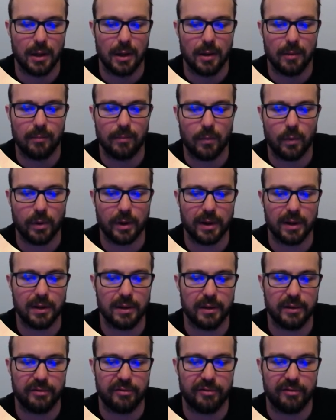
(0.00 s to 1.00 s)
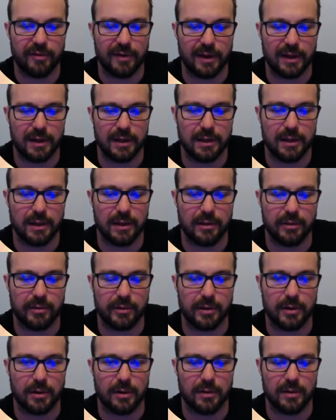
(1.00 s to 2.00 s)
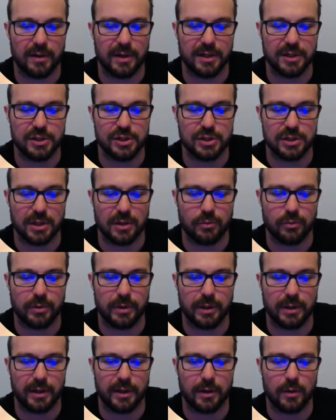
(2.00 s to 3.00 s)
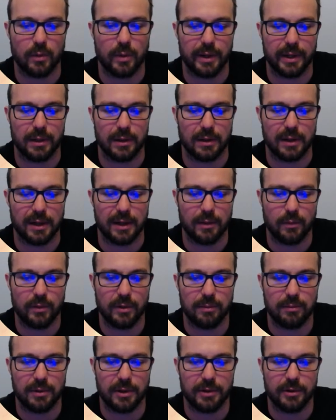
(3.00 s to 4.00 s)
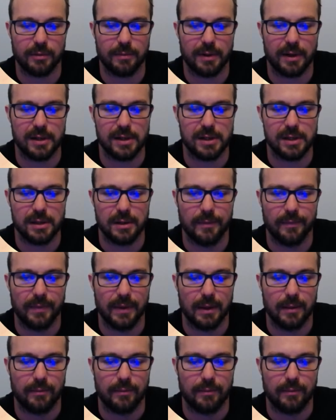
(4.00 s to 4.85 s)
Morgan Le Fay is a card that I generally like quite a lot with Plunder Penny,